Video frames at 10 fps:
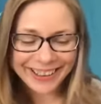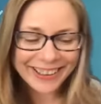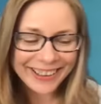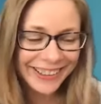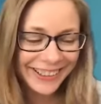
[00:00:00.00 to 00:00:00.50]

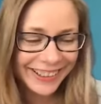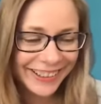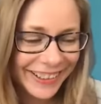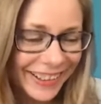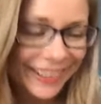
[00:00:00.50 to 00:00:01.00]

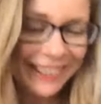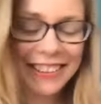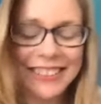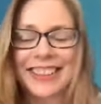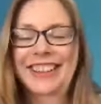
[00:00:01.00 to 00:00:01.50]

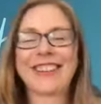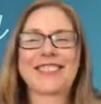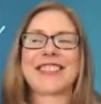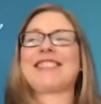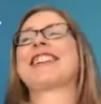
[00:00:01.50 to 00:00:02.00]
I'm going to have
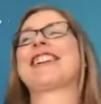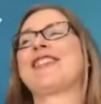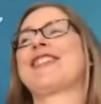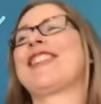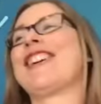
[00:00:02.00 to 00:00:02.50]
to
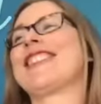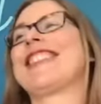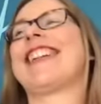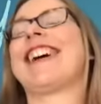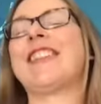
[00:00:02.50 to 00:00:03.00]
recover after
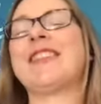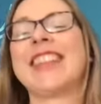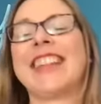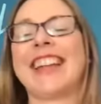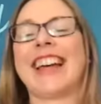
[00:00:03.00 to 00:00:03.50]
that.
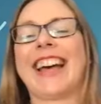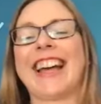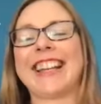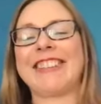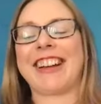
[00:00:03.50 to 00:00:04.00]

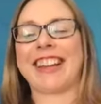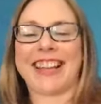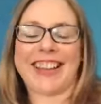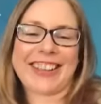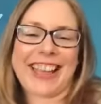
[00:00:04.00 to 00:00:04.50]
Anyway,
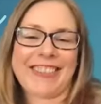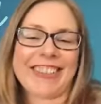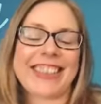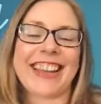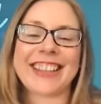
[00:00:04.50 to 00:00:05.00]
okay, well,
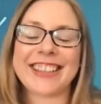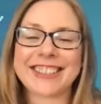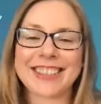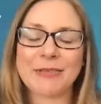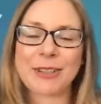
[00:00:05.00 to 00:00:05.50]
thank you
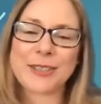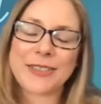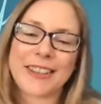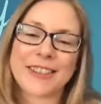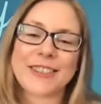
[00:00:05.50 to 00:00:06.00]
so much for
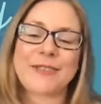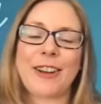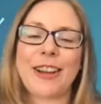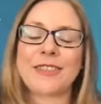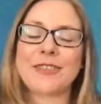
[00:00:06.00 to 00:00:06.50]
those
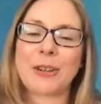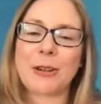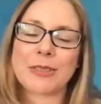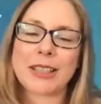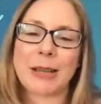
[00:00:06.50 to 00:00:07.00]
5
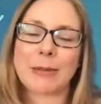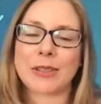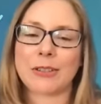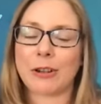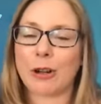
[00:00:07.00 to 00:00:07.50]
top tips
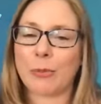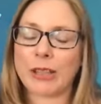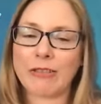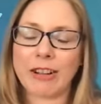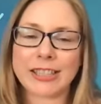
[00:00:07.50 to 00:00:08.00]
on
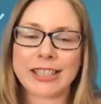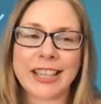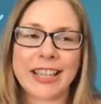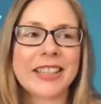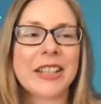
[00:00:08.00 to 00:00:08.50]

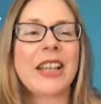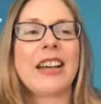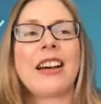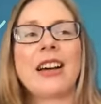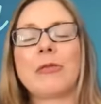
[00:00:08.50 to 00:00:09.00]
copywriting.
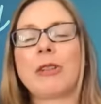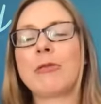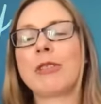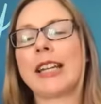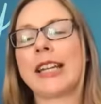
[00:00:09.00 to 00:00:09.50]
I
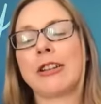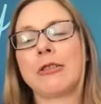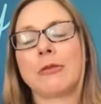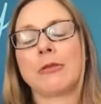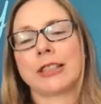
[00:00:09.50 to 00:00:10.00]
will link
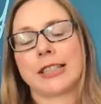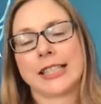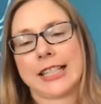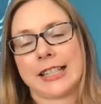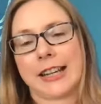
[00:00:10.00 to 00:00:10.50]
all your
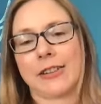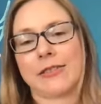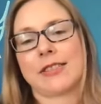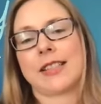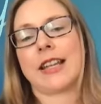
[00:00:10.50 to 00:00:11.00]

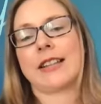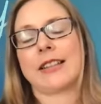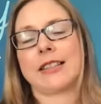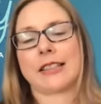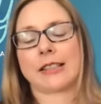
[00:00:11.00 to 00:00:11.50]
details in
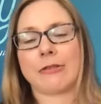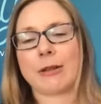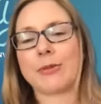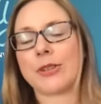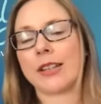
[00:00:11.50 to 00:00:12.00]
the
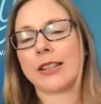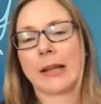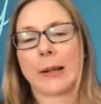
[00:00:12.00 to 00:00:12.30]
description,